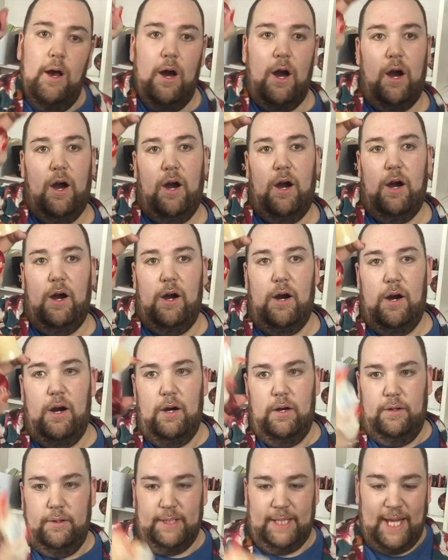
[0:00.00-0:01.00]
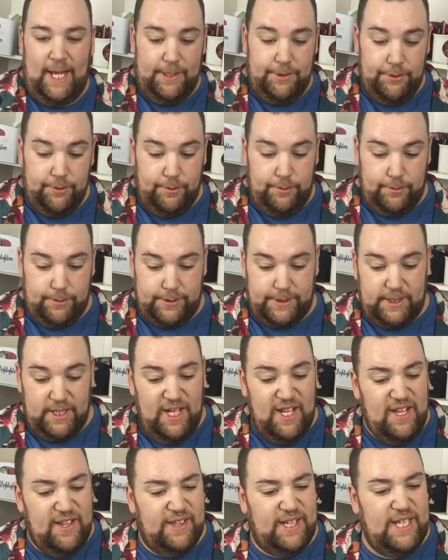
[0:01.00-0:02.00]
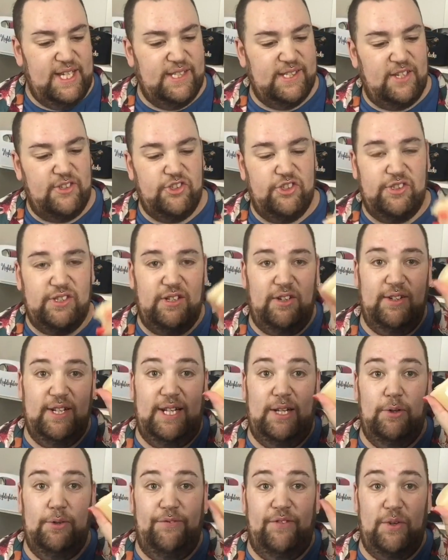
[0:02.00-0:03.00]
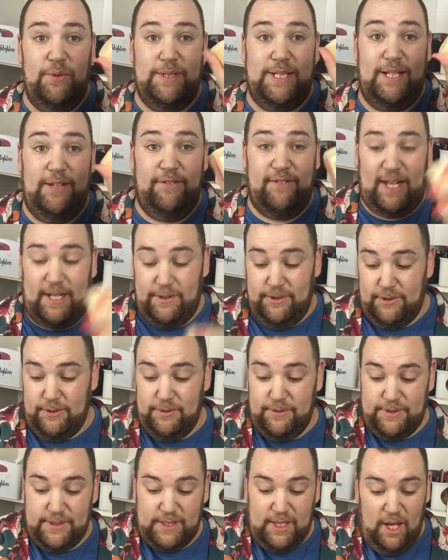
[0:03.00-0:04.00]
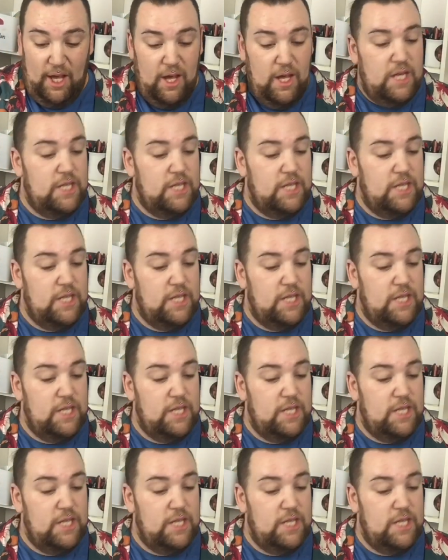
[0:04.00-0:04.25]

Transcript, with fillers: are candles. These are just like little votive candles.